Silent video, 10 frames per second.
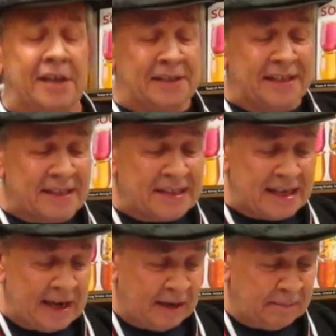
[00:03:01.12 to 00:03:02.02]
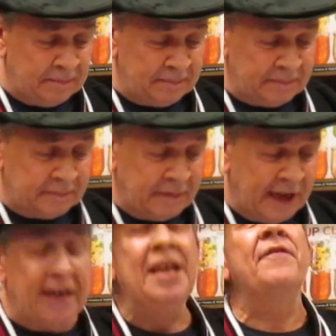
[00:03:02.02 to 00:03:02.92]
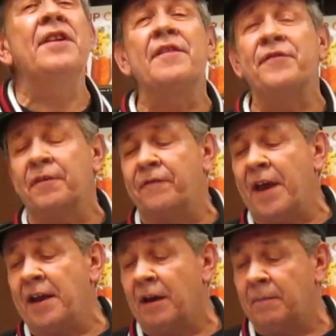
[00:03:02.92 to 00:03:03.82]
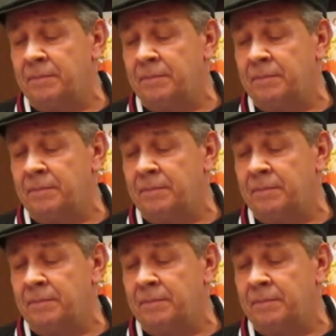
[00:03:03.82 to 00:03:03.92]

because it's a setup. And even if you're fed up,